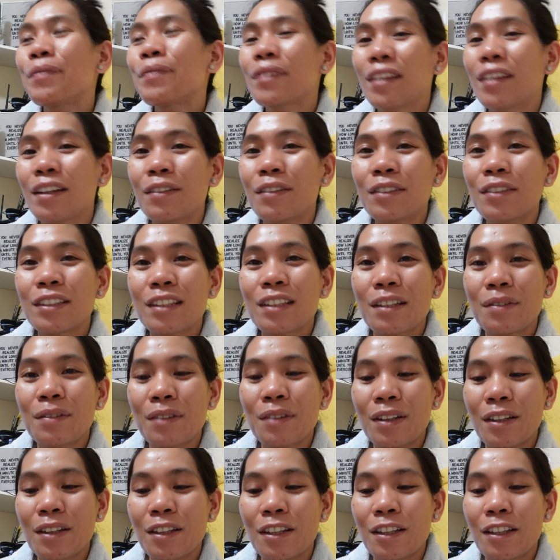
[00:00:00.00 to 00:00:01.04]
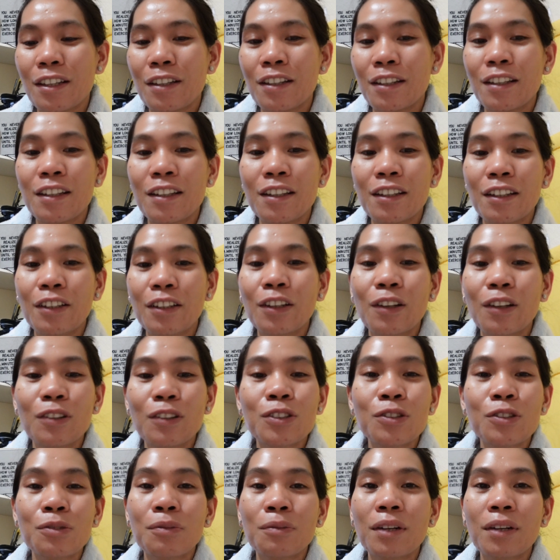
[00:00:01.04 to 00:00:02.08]
Every time I close
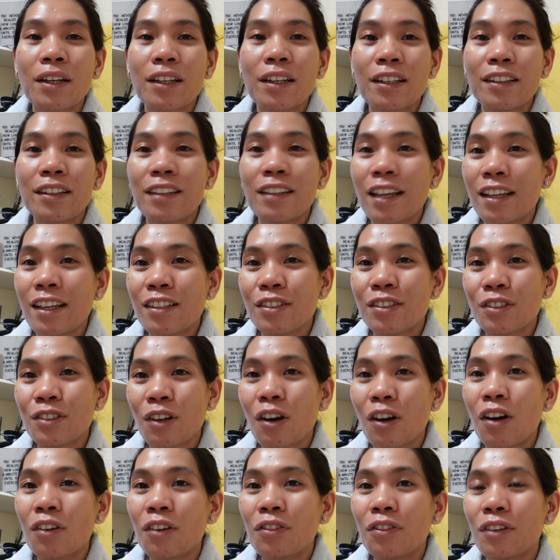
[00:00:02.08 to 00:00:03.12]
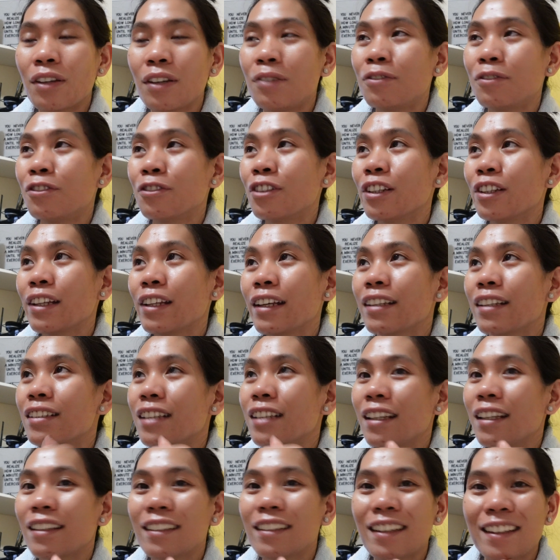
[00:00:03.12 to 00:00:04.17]
to my days off, I'm really
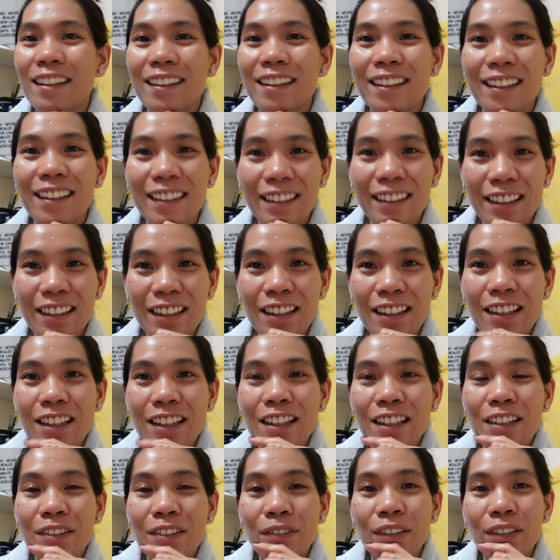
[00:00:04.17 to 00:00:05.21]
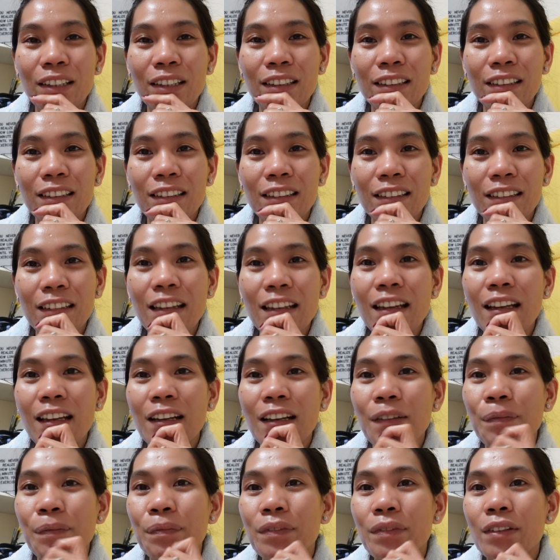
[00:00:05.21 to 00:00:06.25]
excited. But yeah,
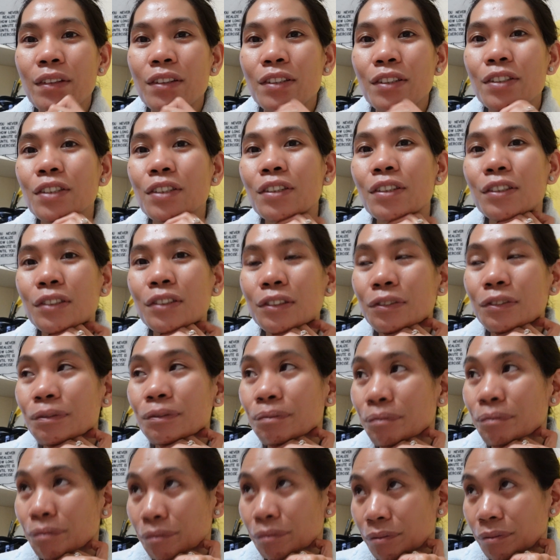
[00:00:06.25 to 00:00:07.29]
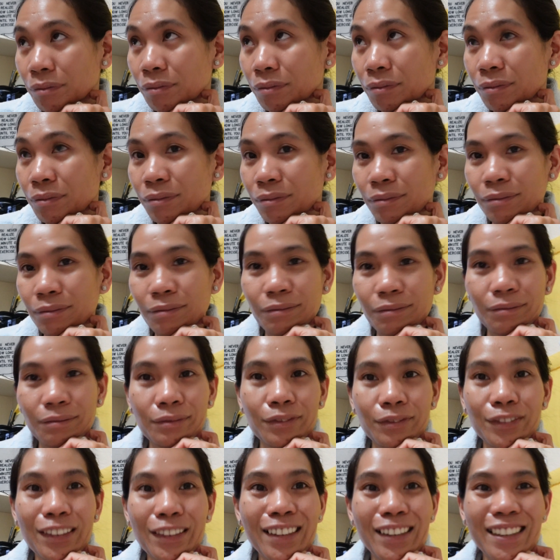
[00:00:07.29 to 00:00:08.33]
so
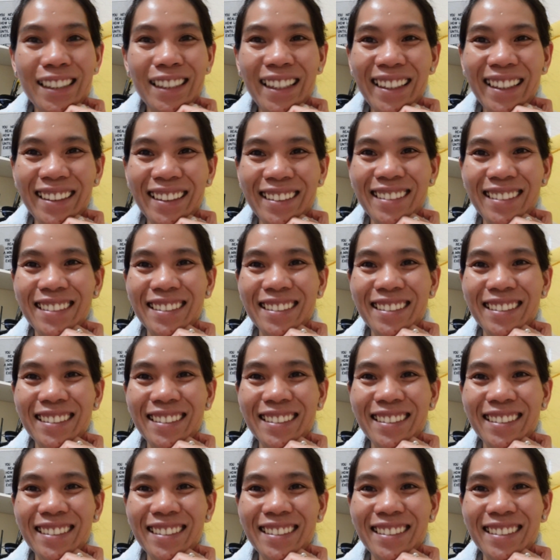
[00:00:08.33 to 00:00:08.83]
that's it.